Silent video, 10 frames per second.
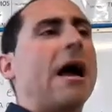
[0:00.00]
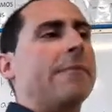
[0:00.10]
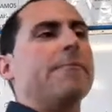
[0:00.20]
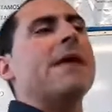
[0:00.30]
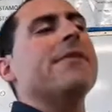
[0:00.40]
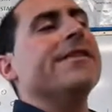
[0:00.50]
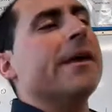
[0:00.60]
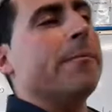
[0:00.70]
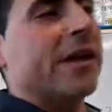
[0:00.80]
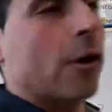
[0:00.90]
maybe in the
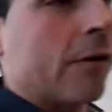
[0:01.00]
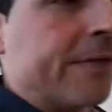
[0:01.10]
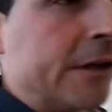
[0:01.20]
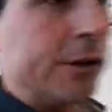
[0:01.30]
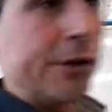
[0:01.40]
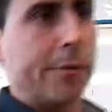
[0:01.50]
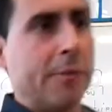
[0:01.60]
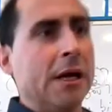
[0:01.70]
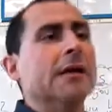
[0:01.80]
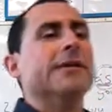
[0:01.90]
middle of the term,
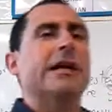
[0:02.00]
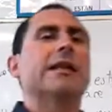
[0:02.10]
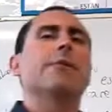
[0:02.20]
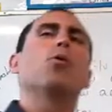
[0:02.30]
tell them,